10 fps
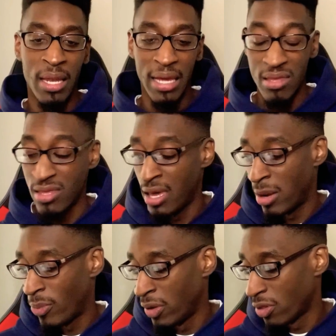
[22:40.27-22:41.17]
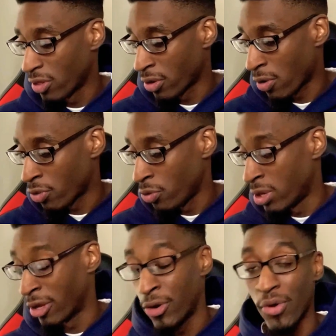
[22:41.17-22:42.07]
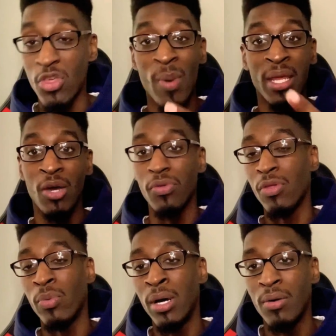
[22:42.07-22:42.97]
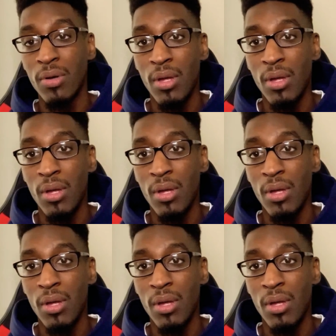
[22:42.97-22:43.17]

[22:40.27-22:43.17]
Like I said, I pray this encourages you to encourage somebody else as well.